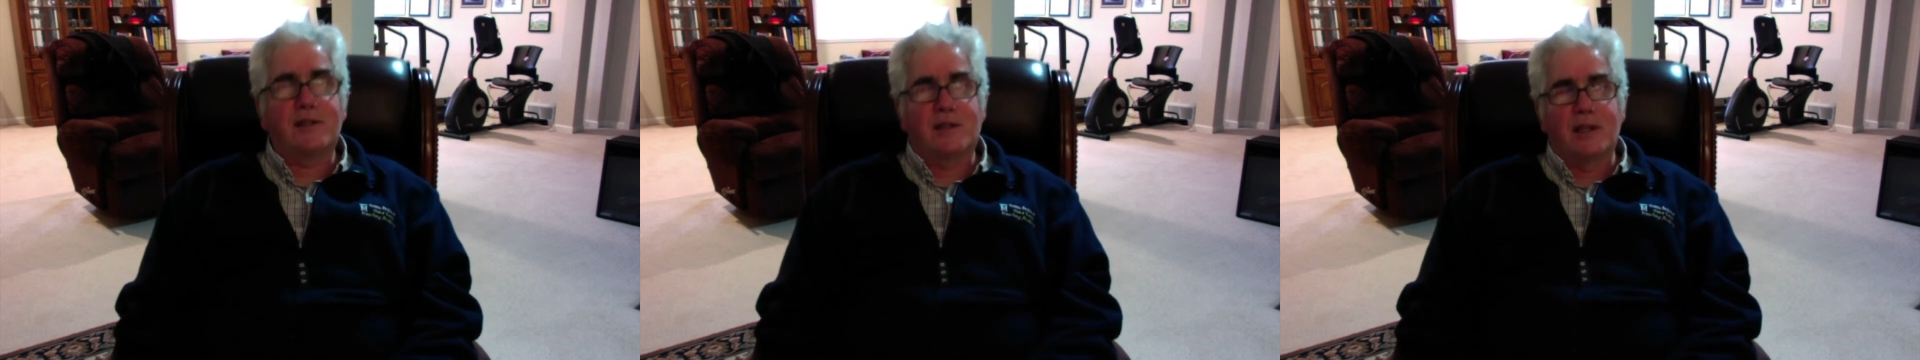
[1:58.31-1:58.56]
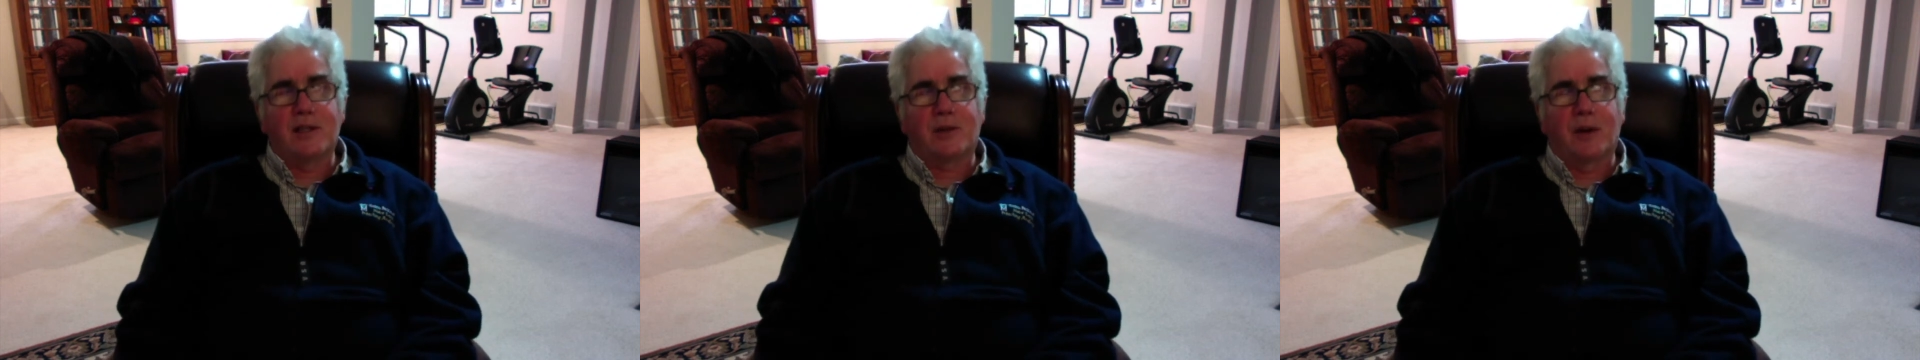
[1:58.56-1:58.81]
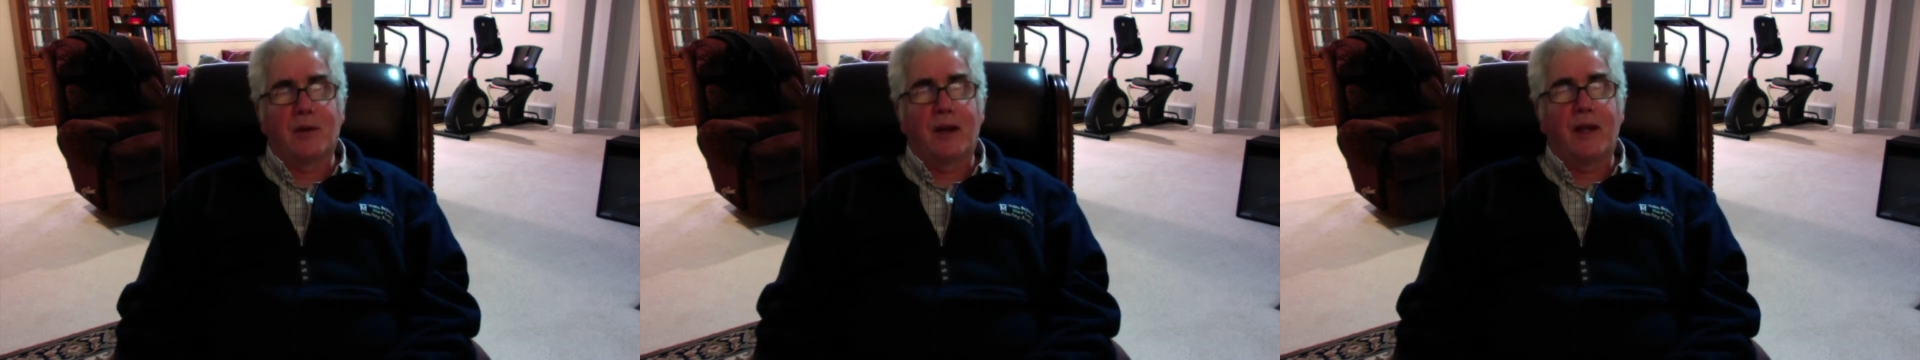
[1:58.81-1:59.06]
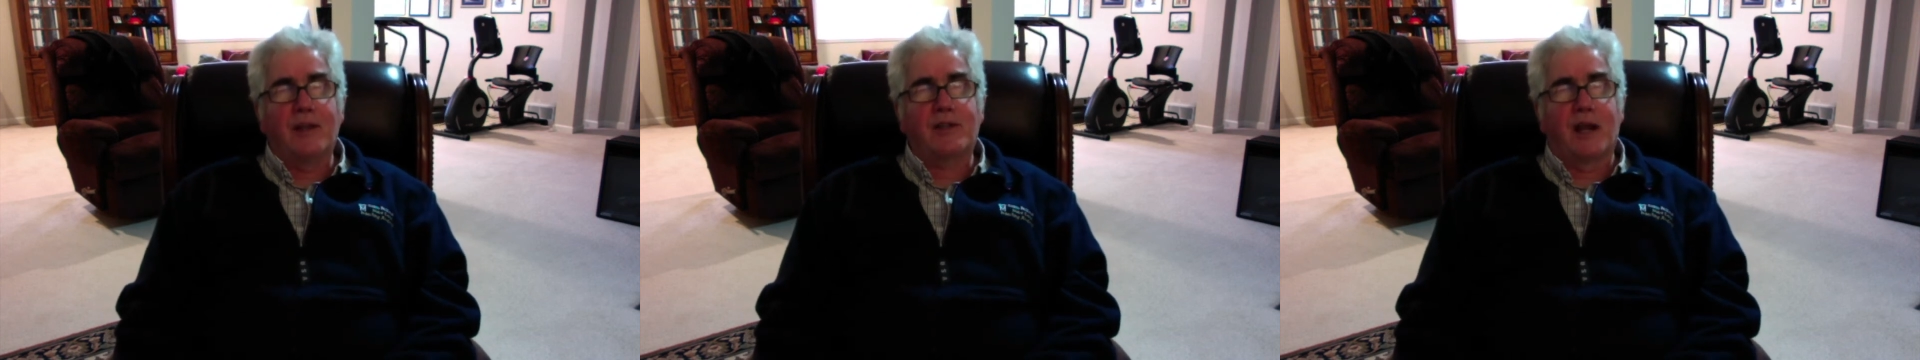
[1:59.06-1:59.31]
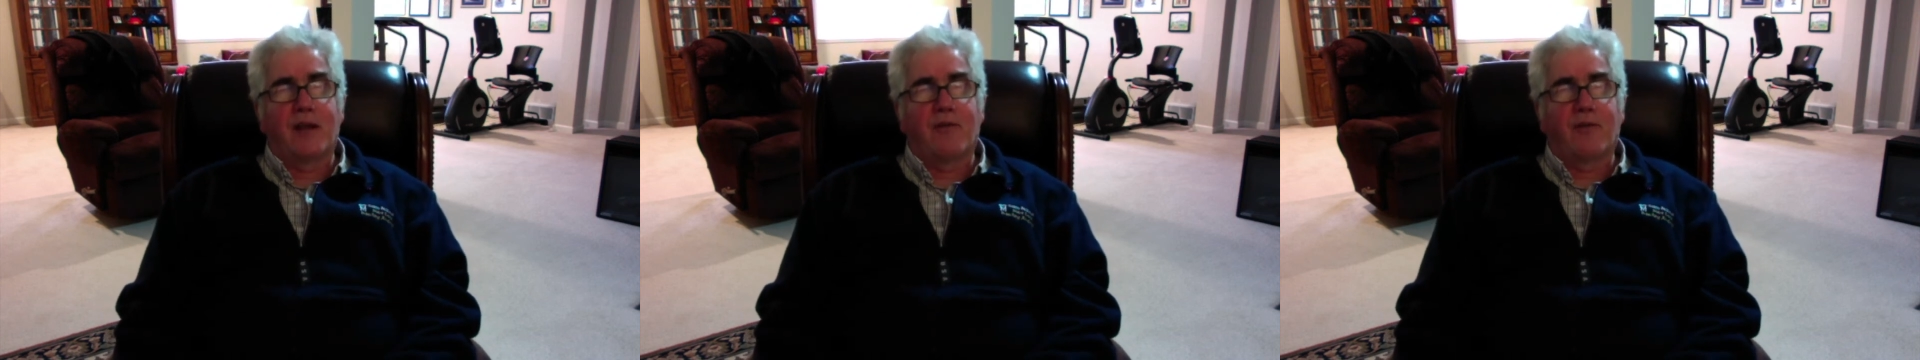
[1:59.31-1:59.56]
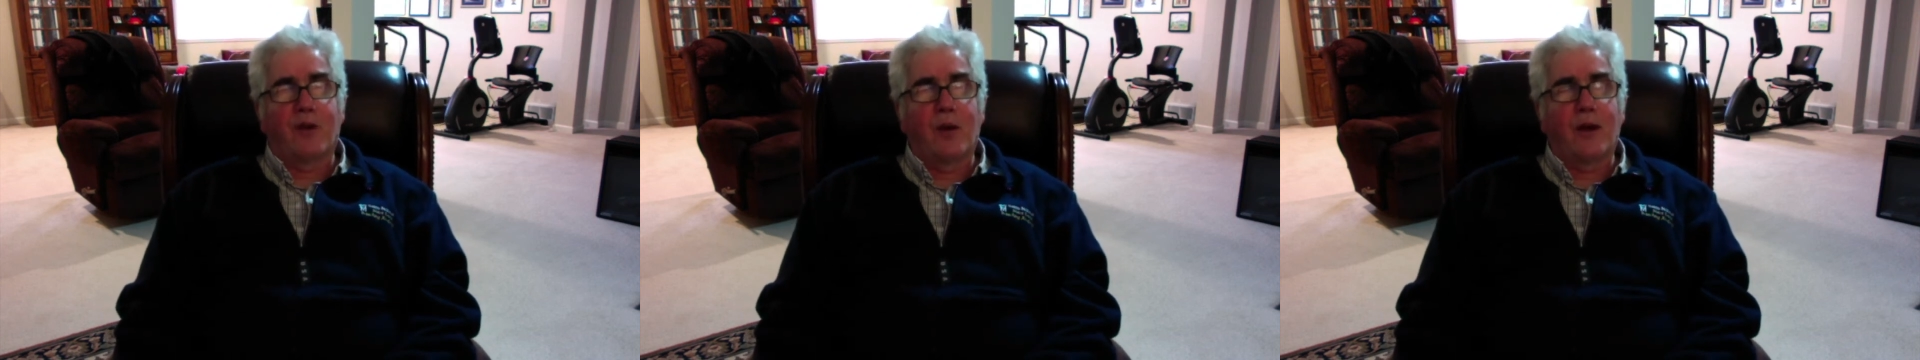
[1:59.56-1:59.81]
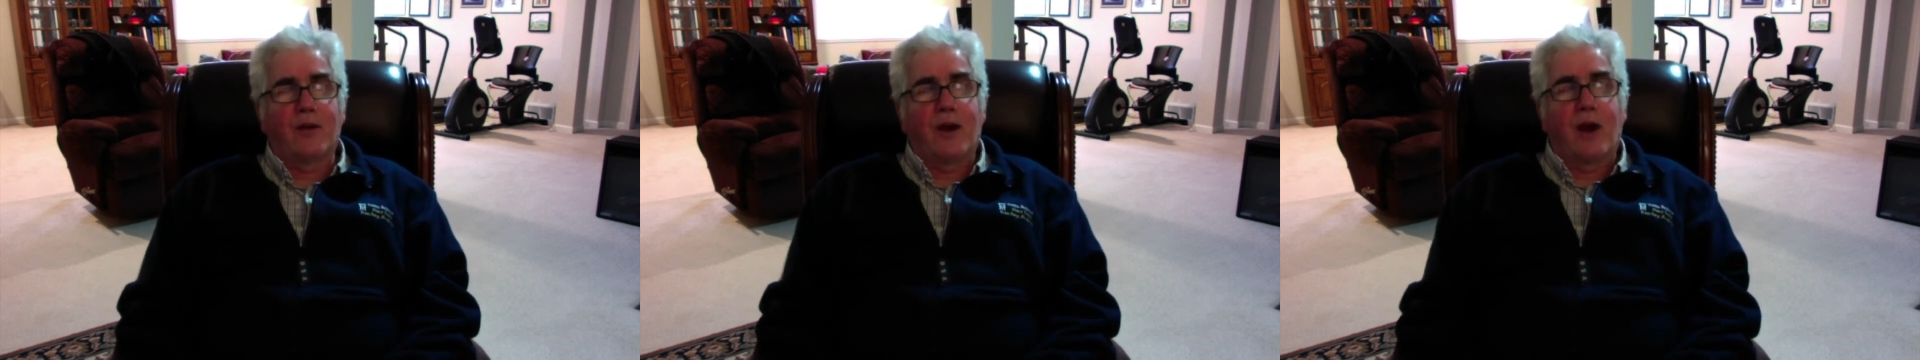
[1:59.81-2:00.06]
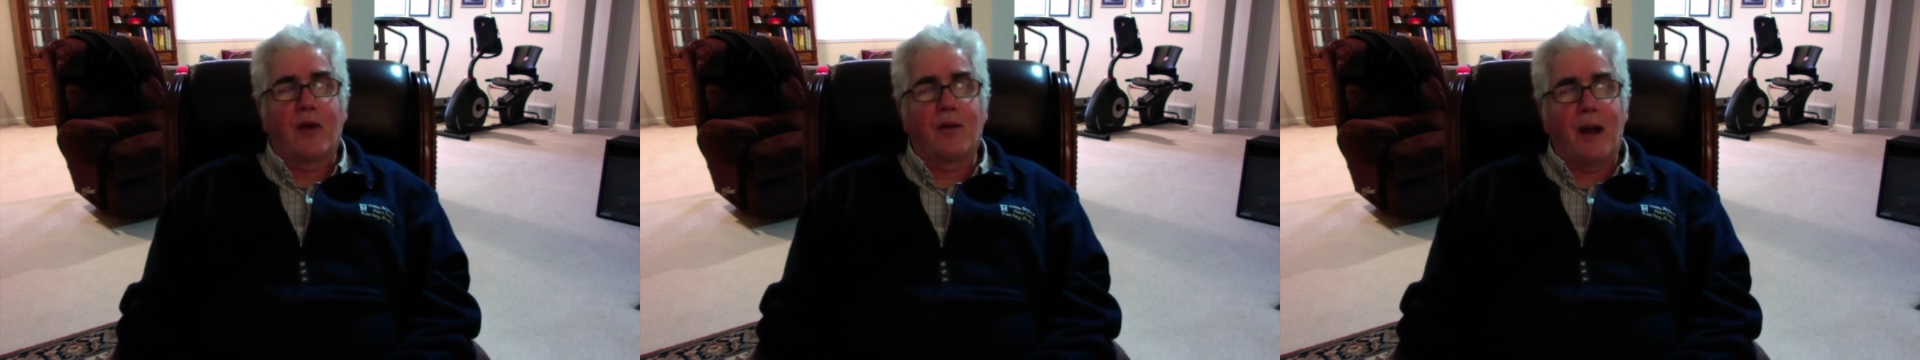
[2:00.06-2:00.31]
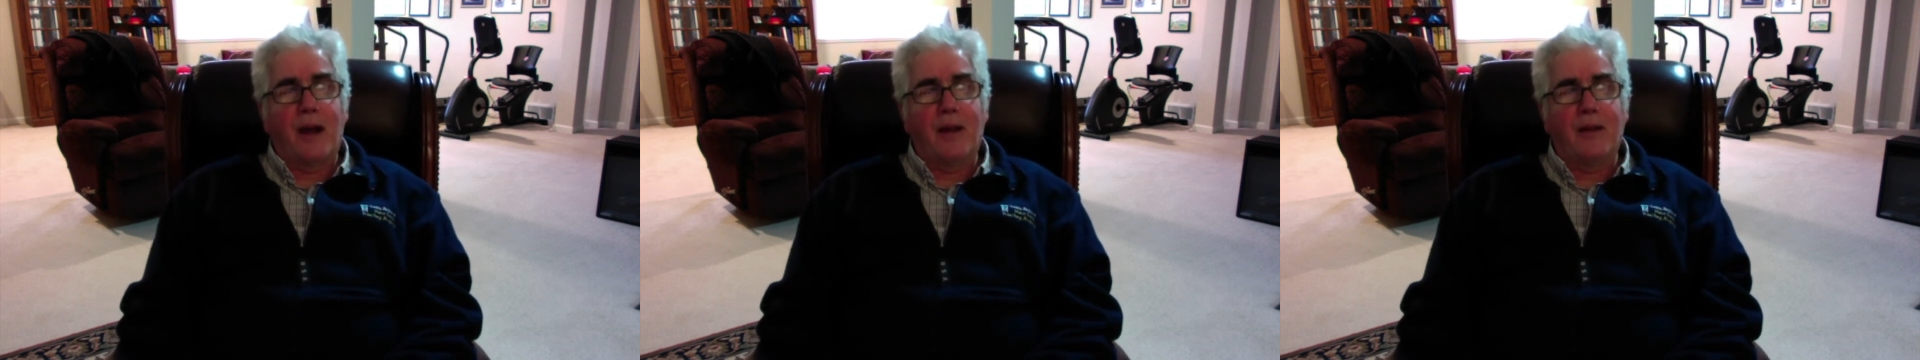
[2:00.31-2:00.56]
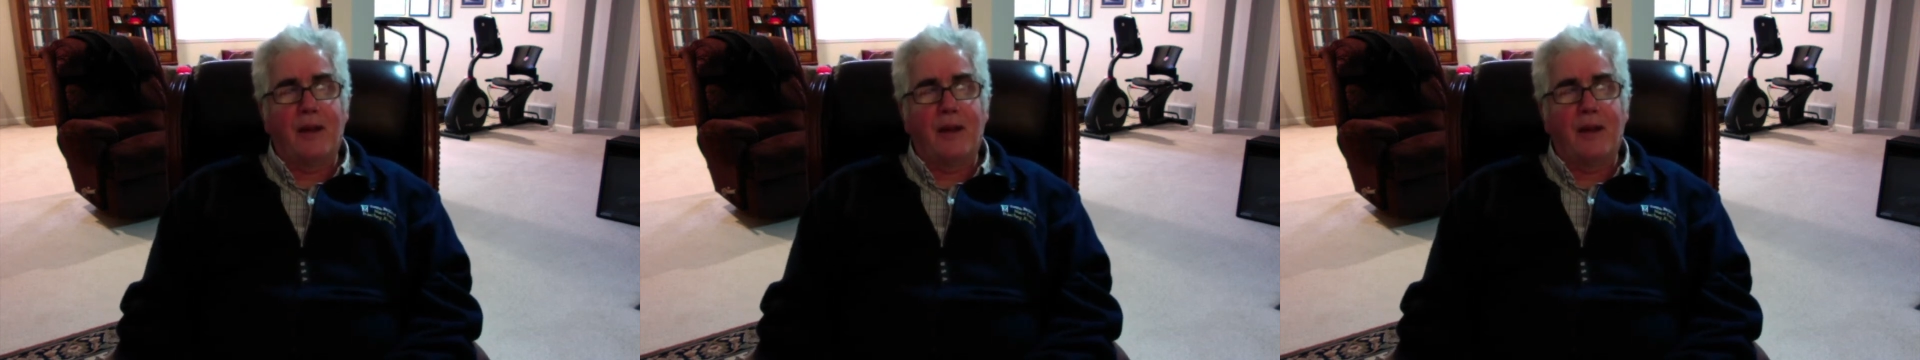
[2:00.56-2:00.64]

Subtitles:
these three readings kind of floating around in my